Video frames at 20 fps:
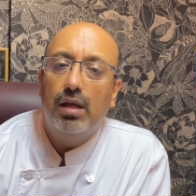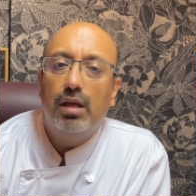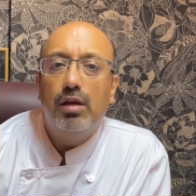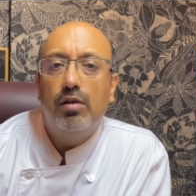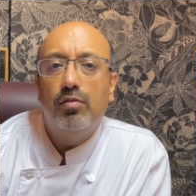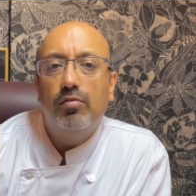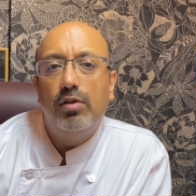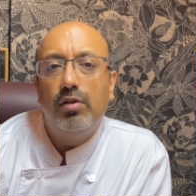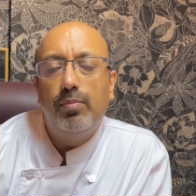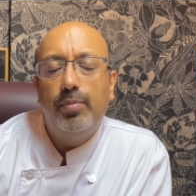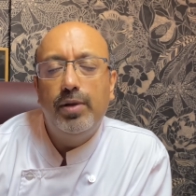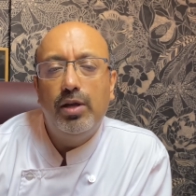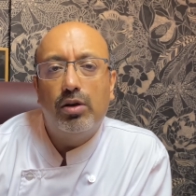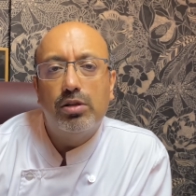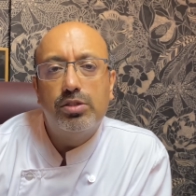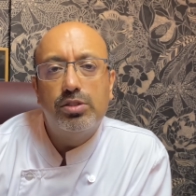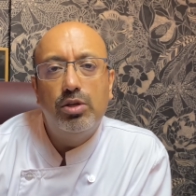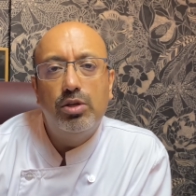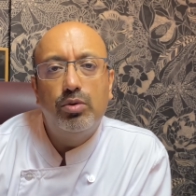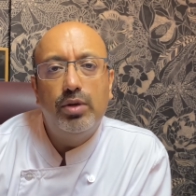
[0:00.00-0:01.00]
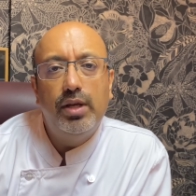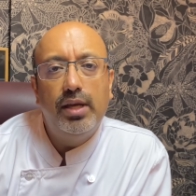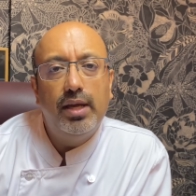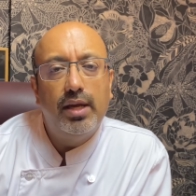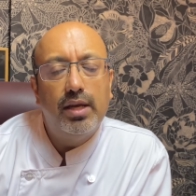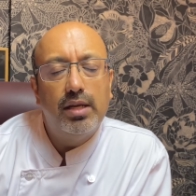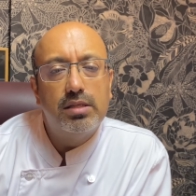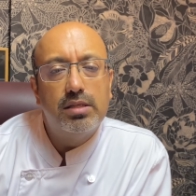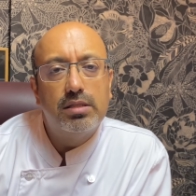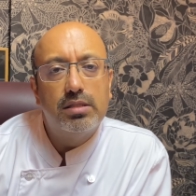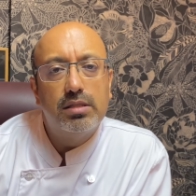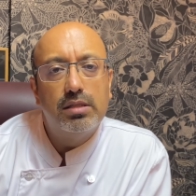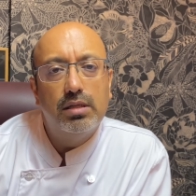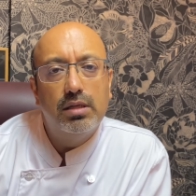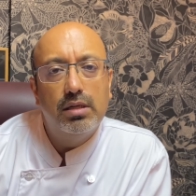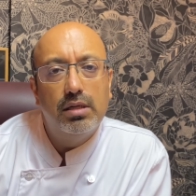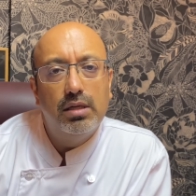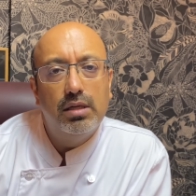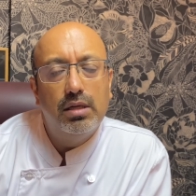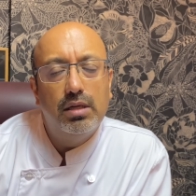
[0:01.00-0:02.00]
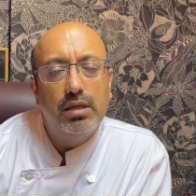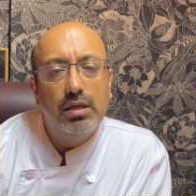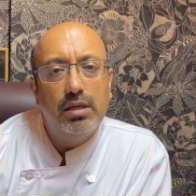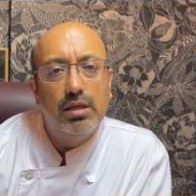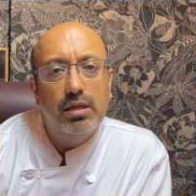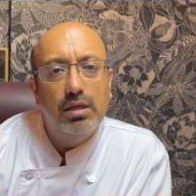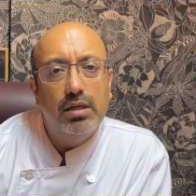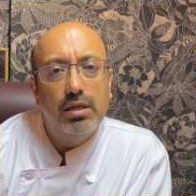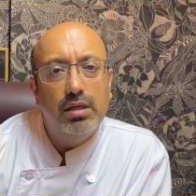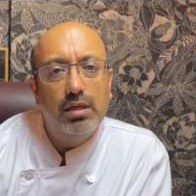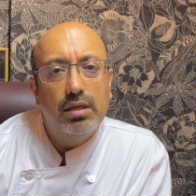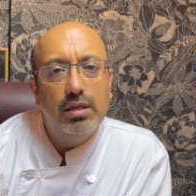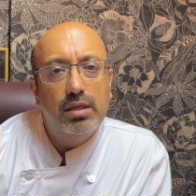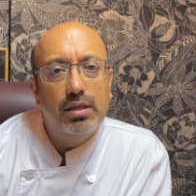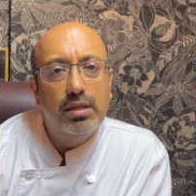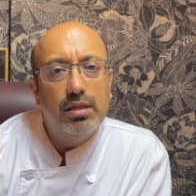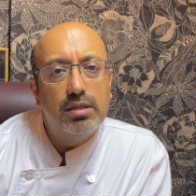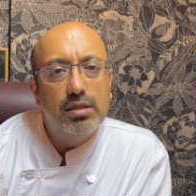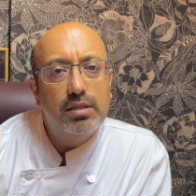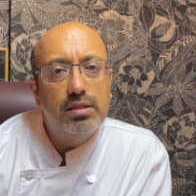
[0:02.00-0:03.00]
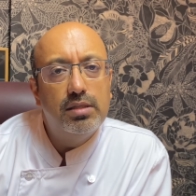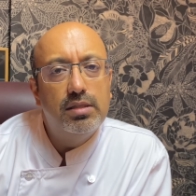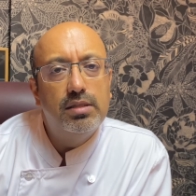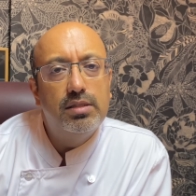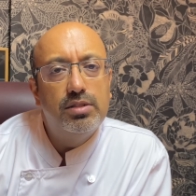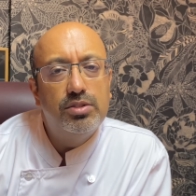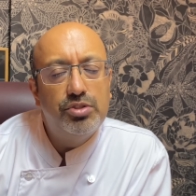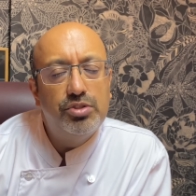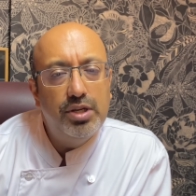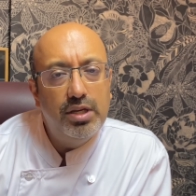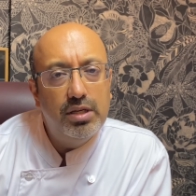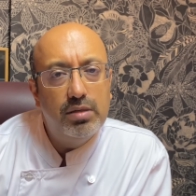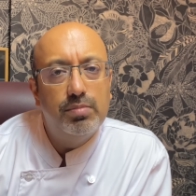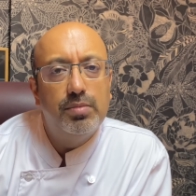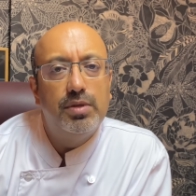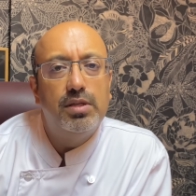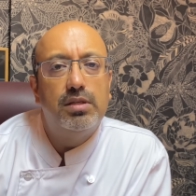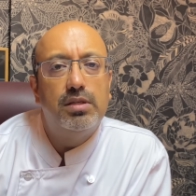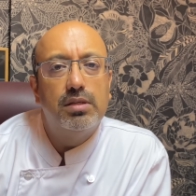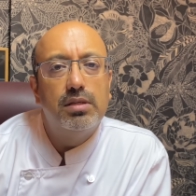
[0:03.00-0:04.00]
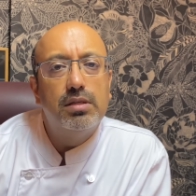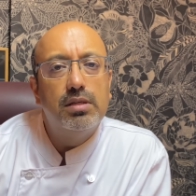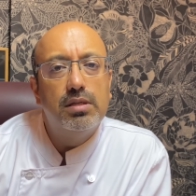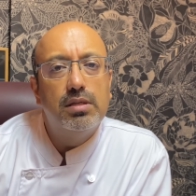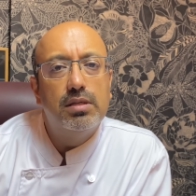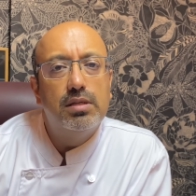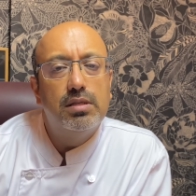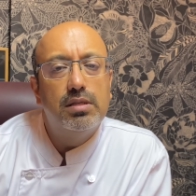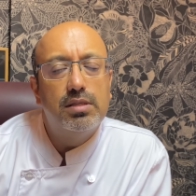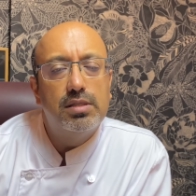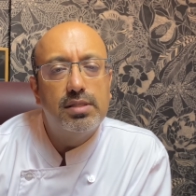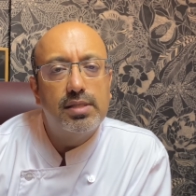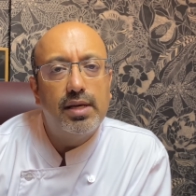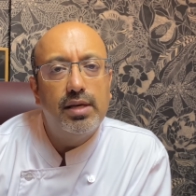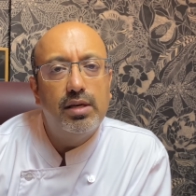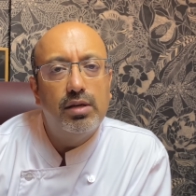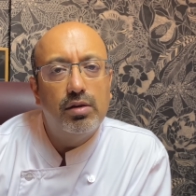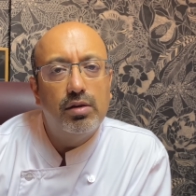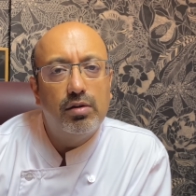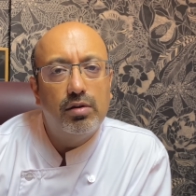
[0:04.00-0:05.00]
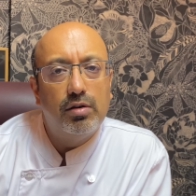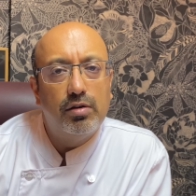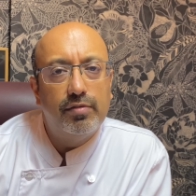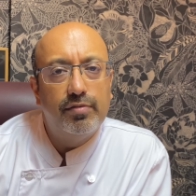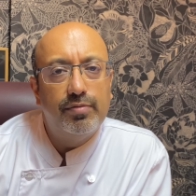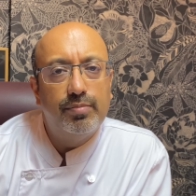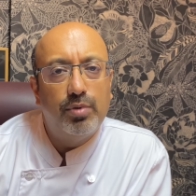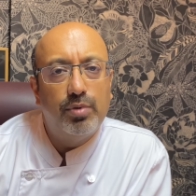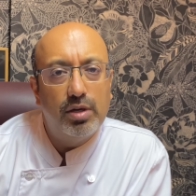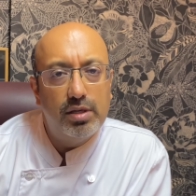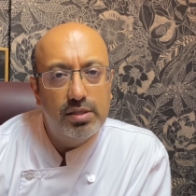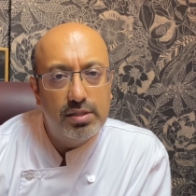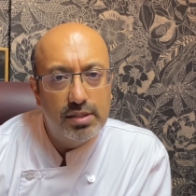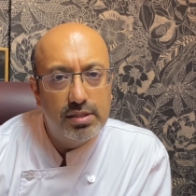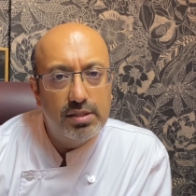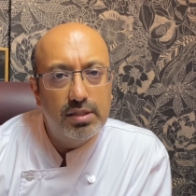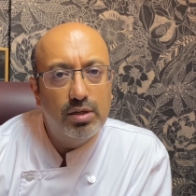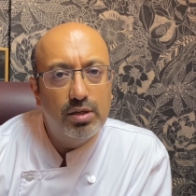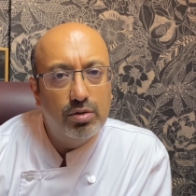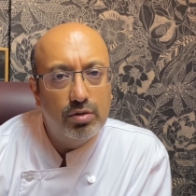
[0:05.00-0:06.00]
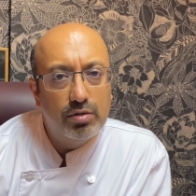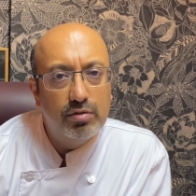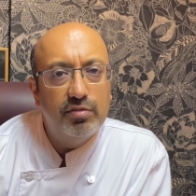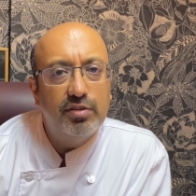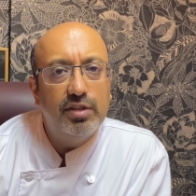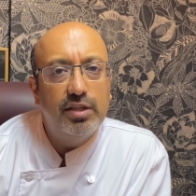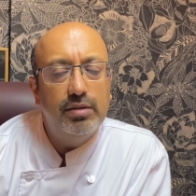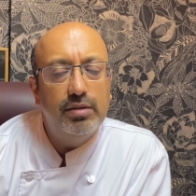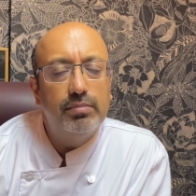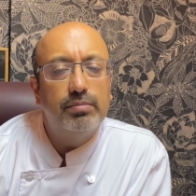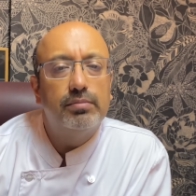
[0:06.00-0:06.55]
we'll be also looking at the treatment side of polycystic ovary